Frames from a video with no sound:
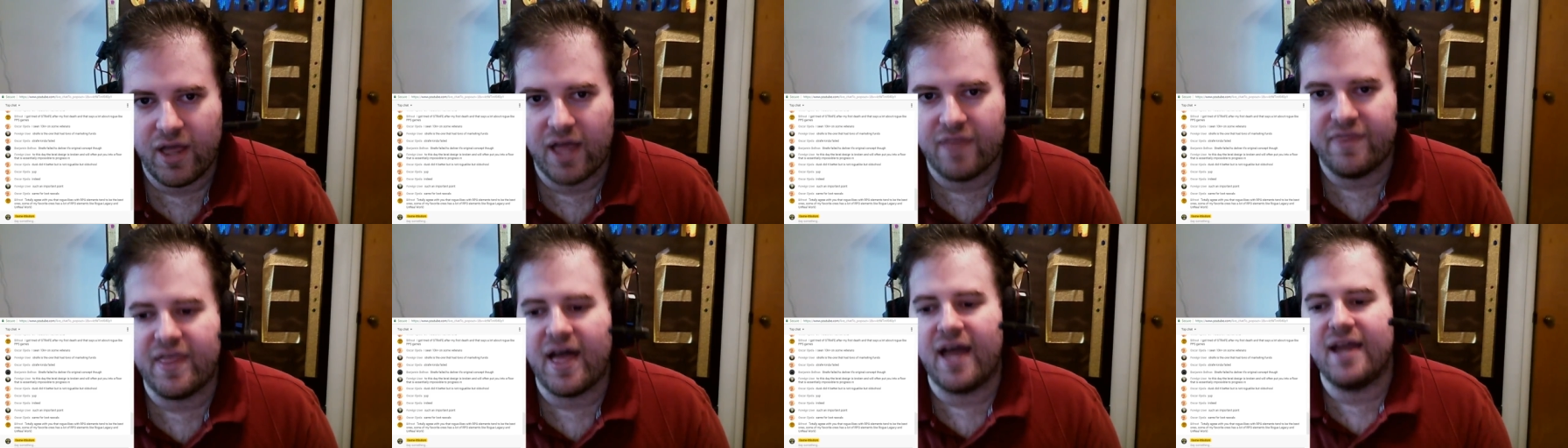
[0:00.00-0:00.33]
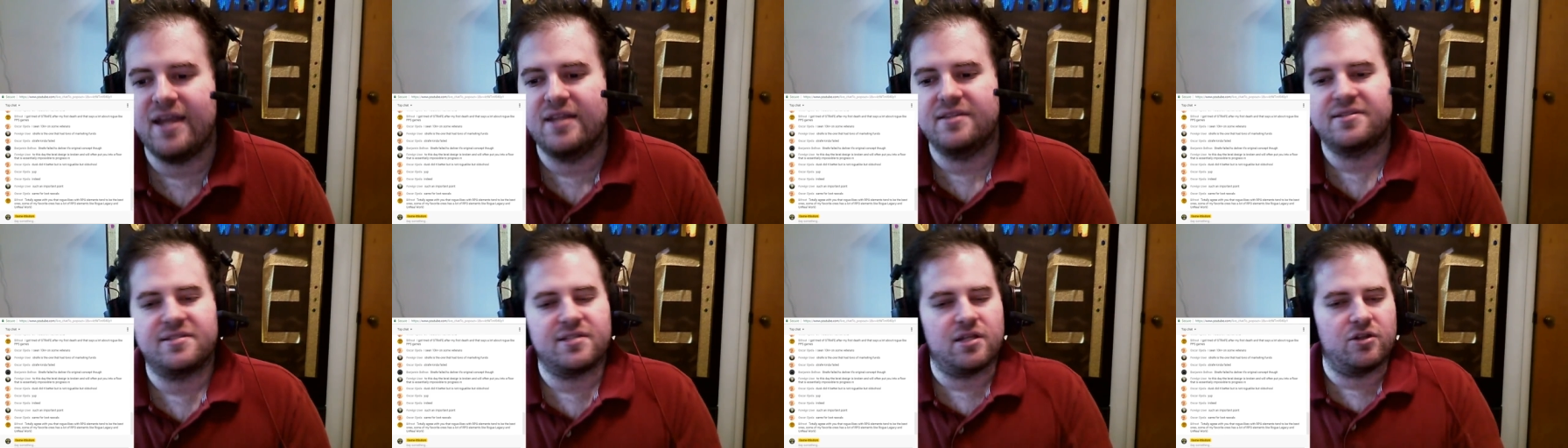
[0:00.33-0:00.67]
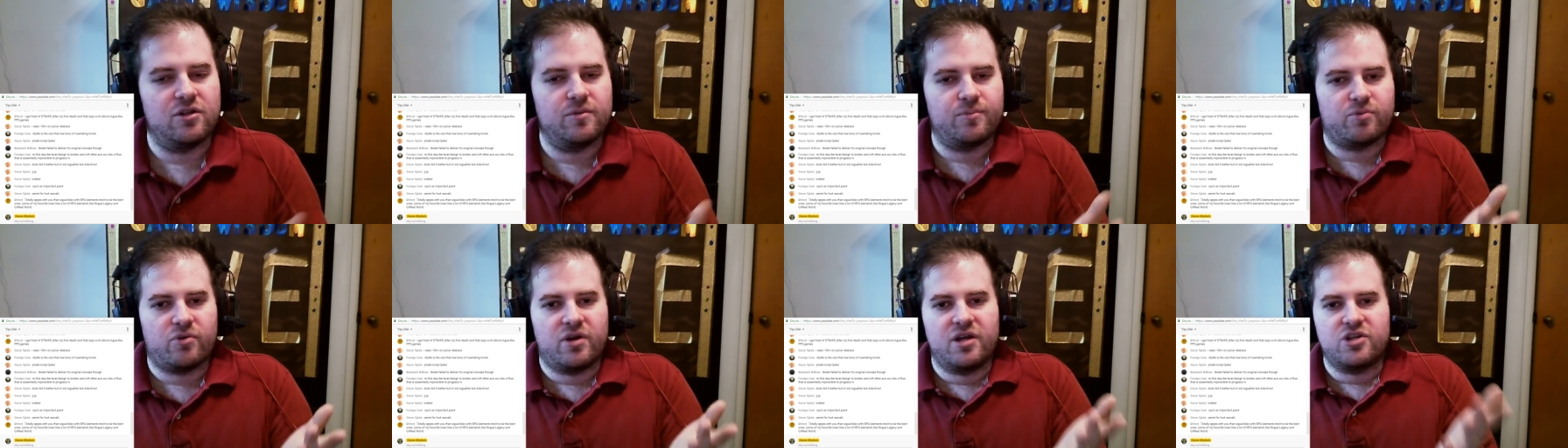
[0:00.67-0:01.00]
and that in
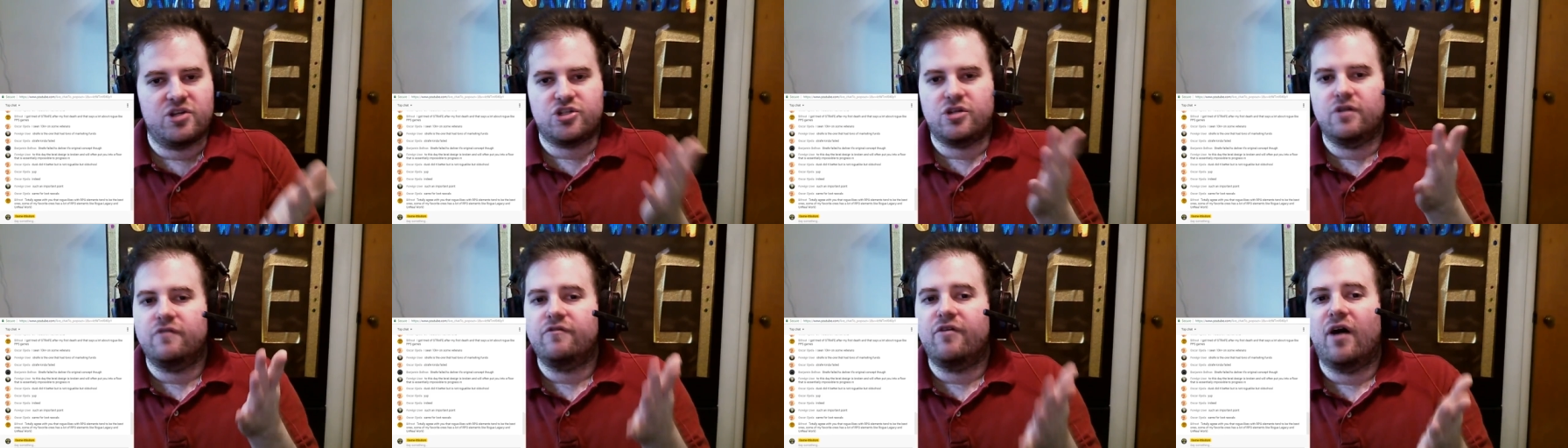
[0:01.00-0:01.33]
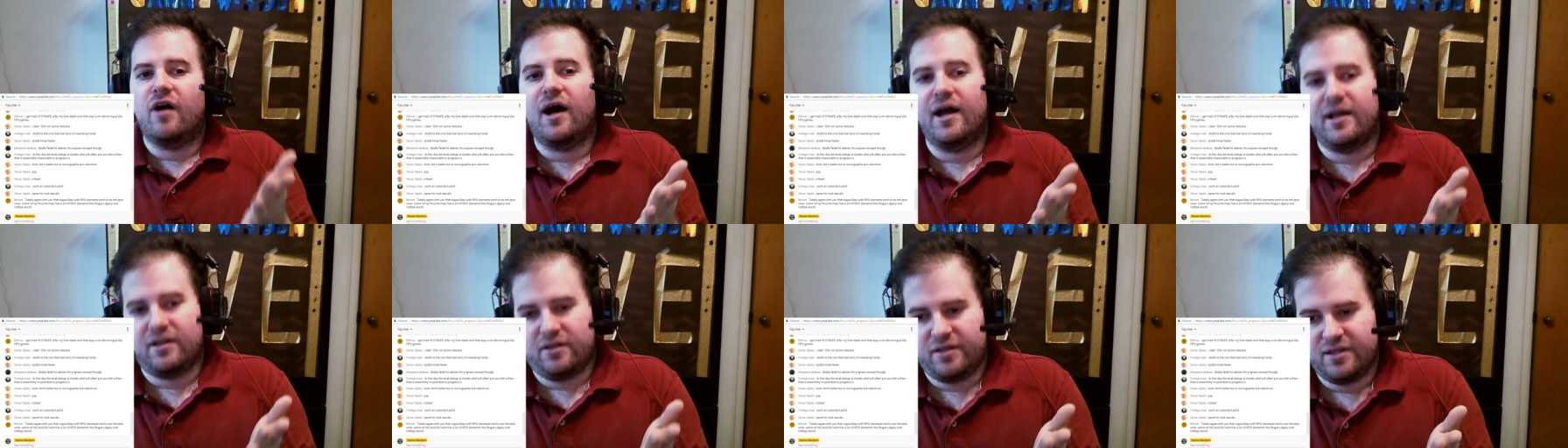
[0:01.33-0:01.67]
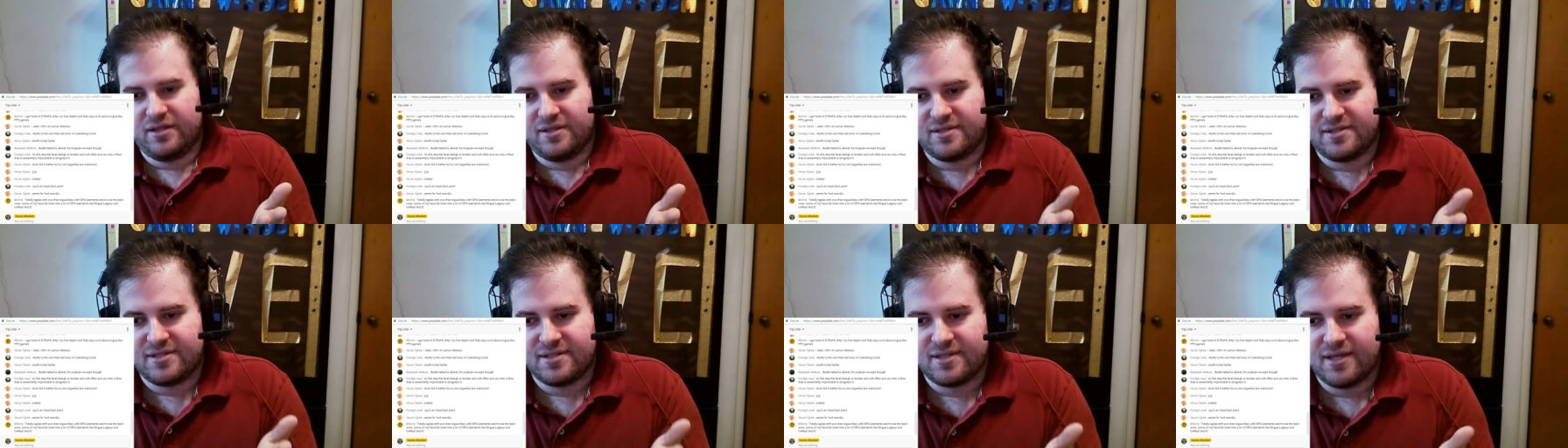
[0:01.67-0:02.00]
Celebration of
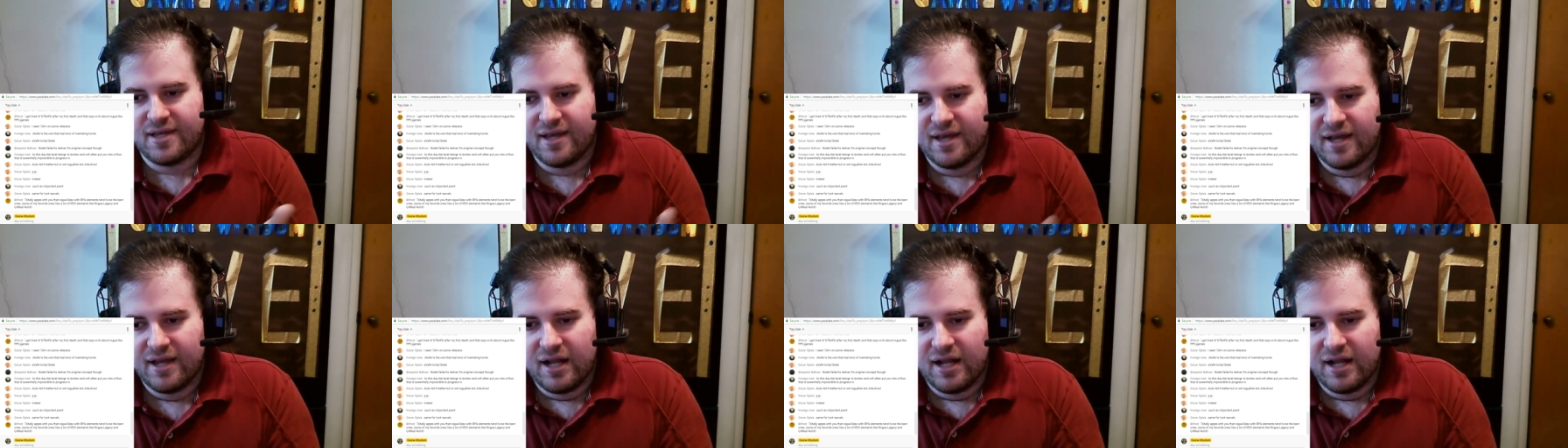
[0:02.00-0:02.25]
Violence,